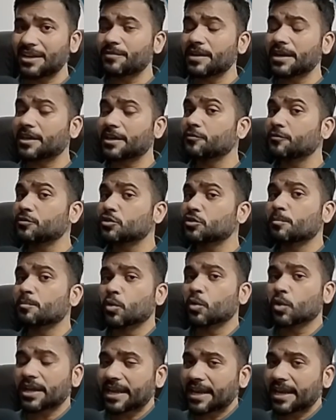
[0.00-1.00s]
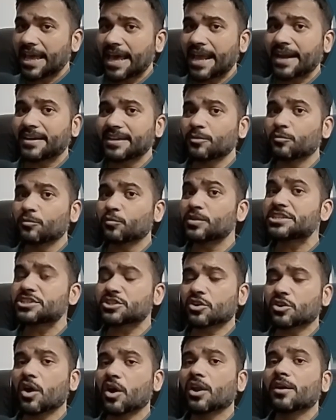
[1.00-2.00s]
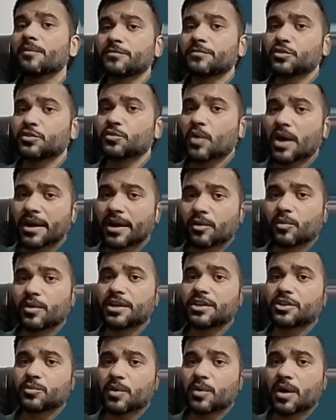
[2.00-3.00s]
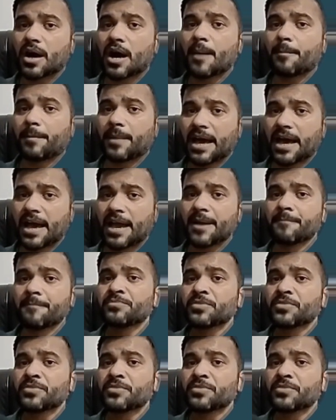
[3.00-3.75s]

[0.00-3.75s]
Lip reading: will give you the more clarity which column you are going to apply.